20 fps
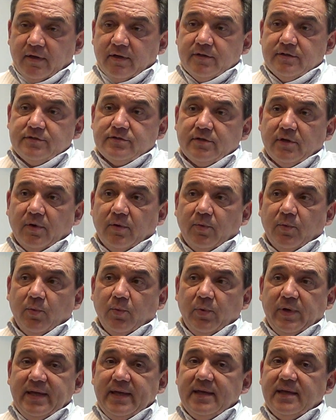So
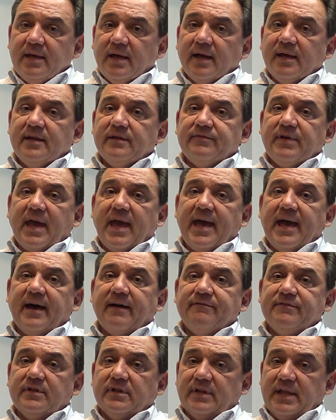we kind of
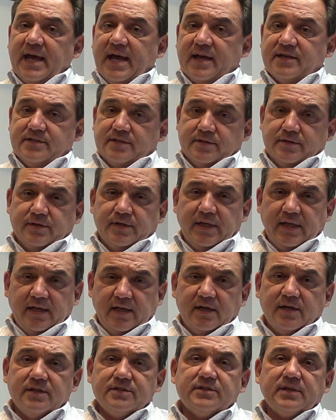have the last 30
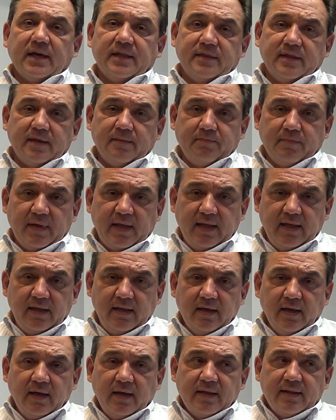years. I think
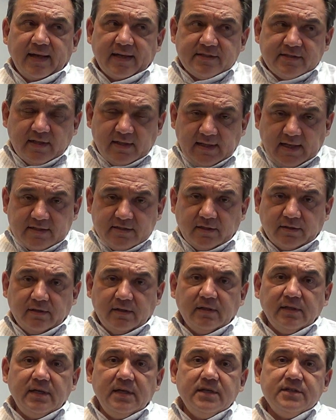that's a
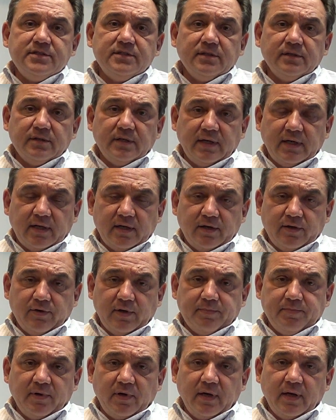little easier to get a
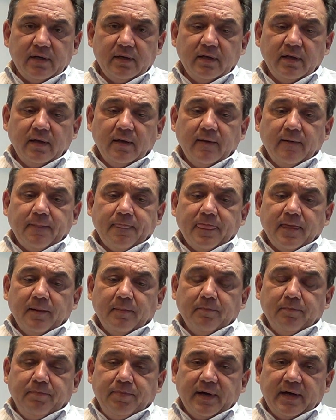grip on,
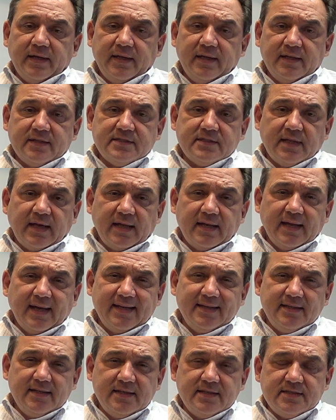but it's that
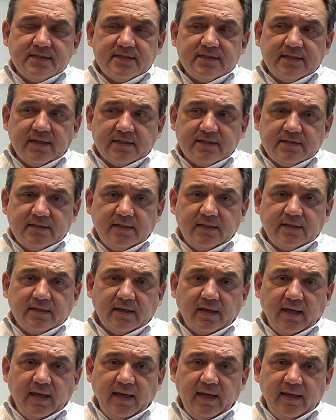1960
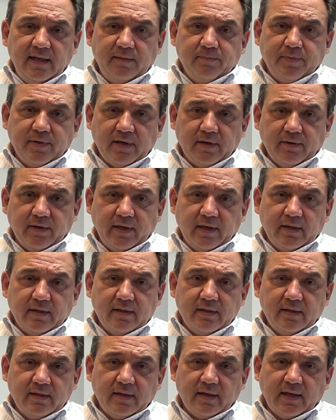to 80 period
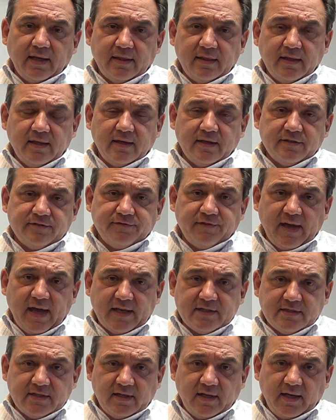that I think is
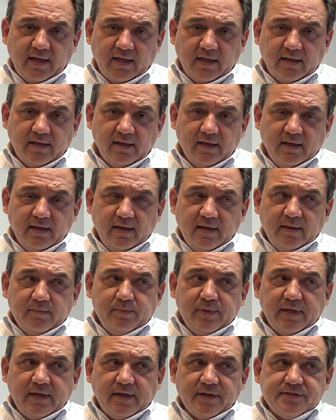fascinating,
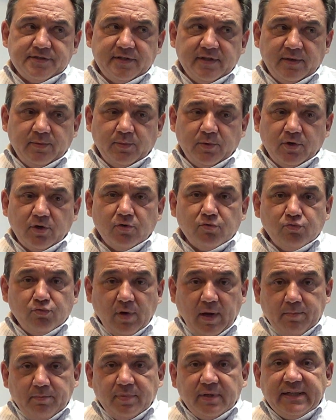because there were
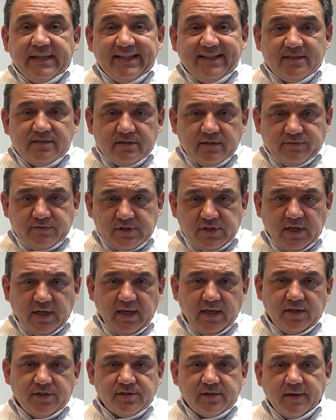rumblings of
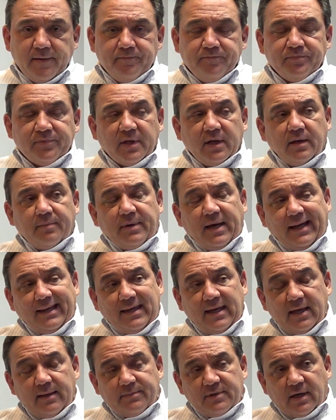change. I
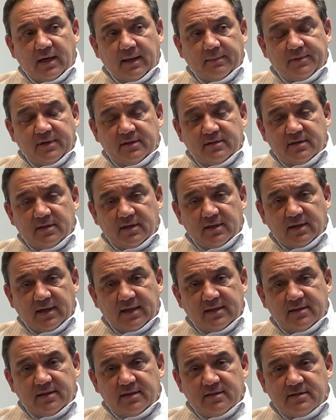came to Hopkinton in
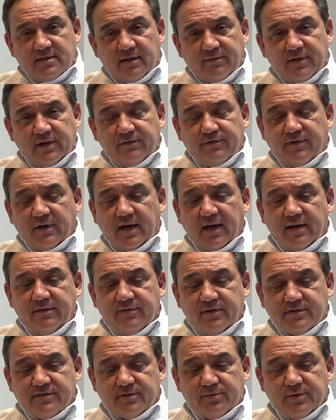1975
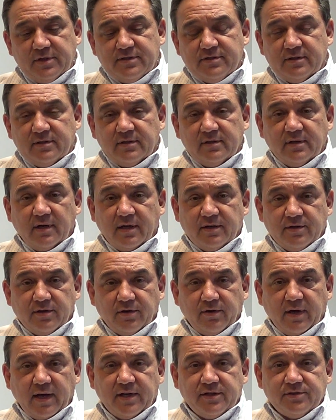as a recent
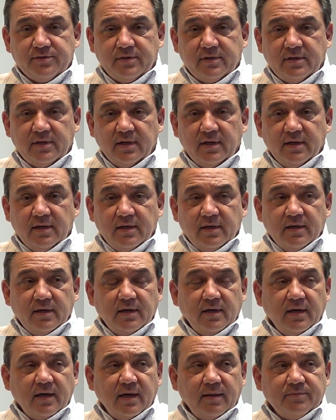undergraduate
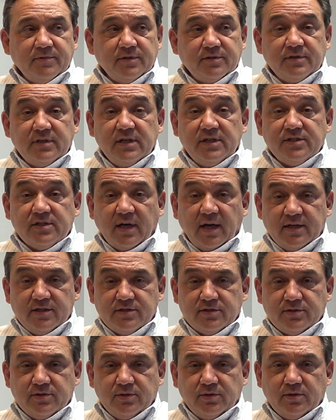to teach high
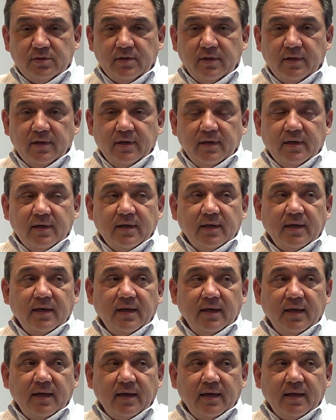school,
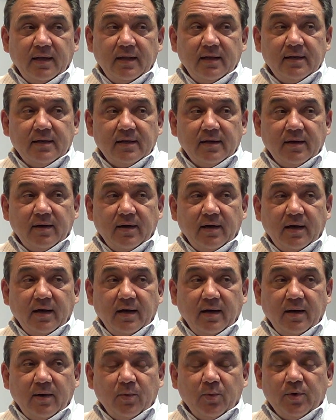and
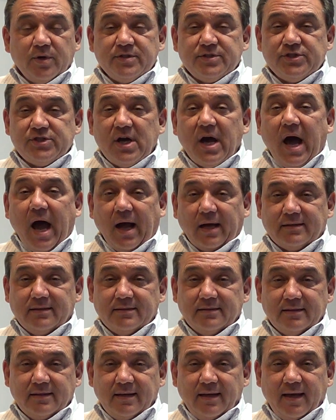was
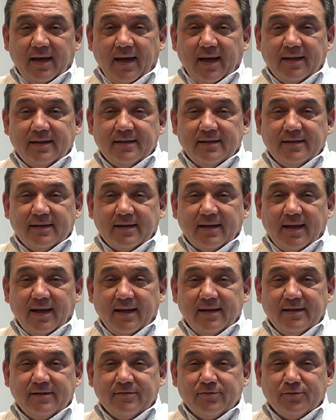shocked at the
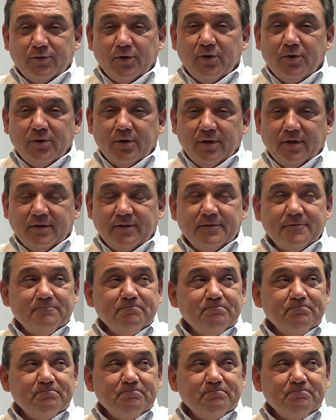kind of rural